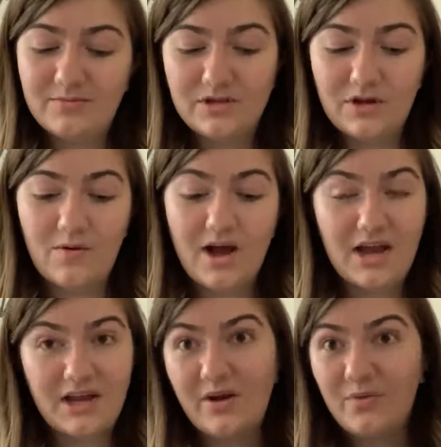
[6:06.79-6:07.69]
So
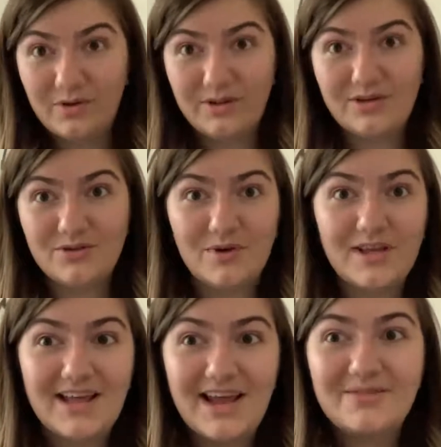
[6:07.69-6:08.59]
I really
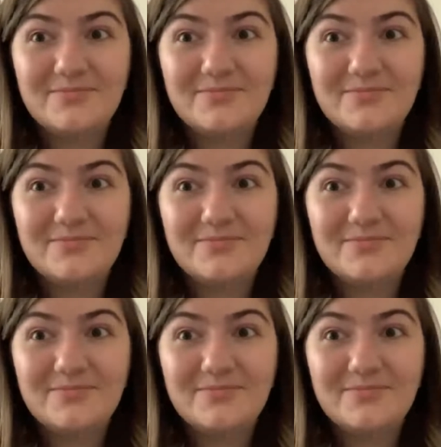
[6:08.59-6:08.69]
enjoyed that.